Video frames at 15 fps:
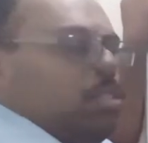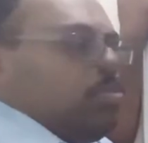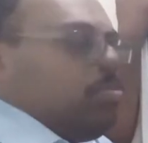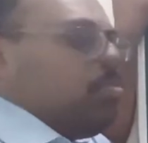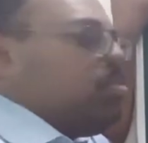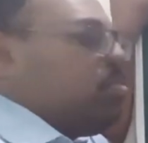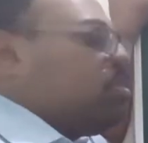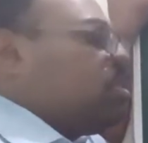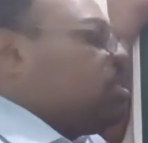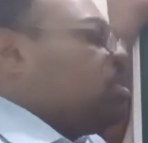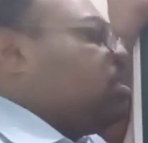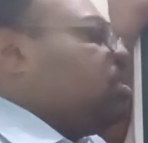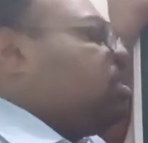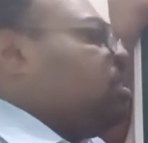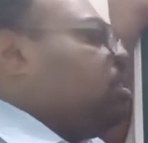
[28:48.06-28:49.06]
water.
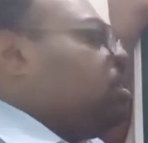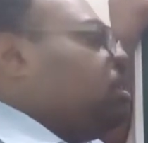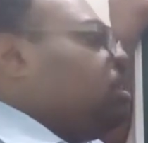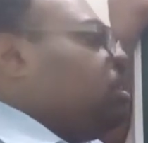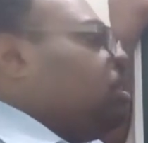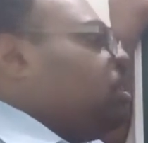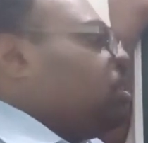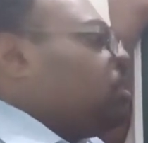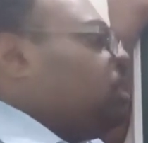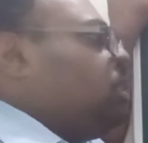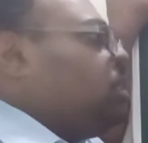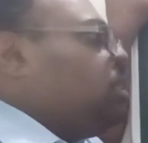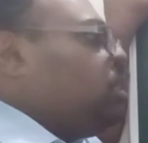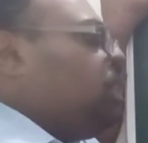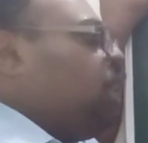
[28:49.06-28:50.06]

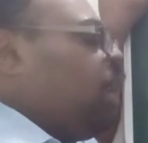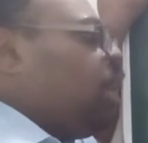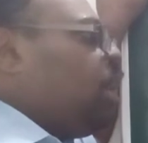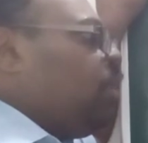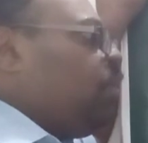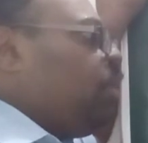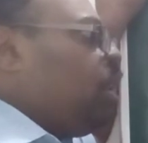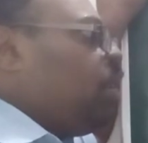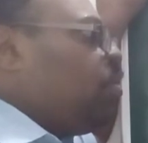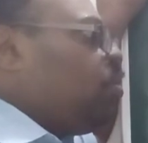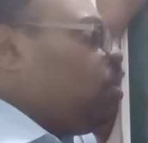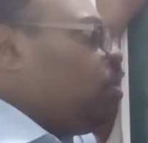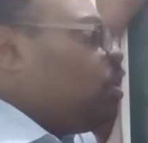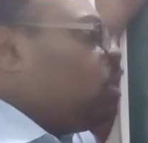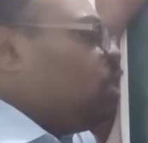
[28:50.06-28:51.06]
Since they are
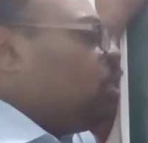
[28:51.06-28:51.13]
living in